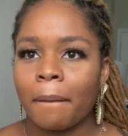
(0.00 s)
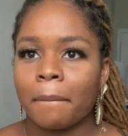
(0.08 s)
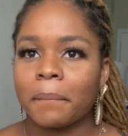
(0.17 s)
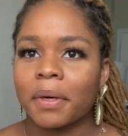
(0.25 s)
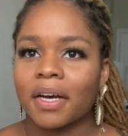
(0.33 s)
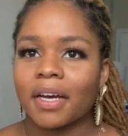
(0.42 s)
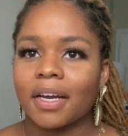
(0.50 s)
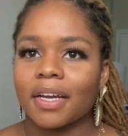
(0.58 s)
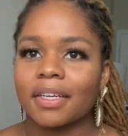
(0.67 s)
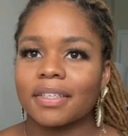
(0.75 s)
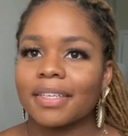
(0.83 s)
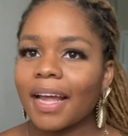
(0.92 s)

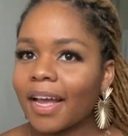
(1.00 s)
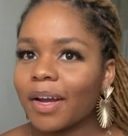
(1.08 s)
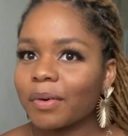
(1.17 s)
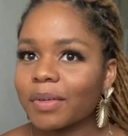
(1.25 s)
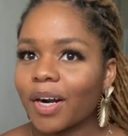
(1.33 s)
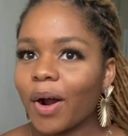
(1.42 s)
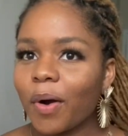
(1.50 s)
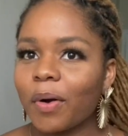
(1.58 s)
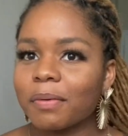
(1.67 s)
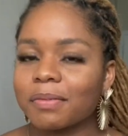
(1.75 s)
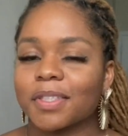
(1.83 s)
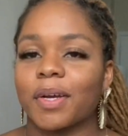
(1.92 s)
but now we're
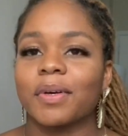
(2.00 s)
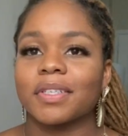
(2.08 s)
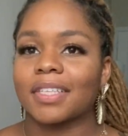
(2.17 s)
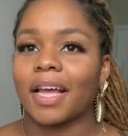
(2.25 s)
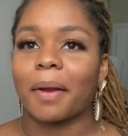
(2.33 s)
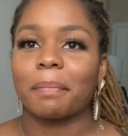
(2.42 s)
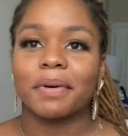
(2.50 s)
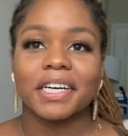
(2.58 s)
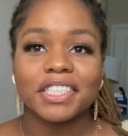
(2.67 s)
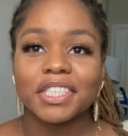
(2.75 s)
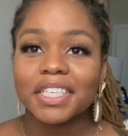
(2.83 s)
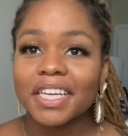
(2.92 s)
home, so it's like
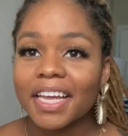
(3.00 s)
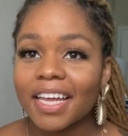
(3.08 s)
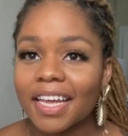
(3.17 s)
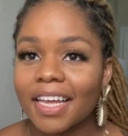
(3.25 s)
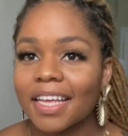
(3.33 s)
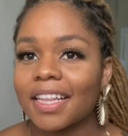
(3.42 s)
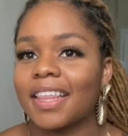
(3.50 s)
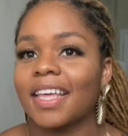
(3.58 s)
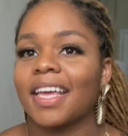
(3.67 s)
brush your teeth.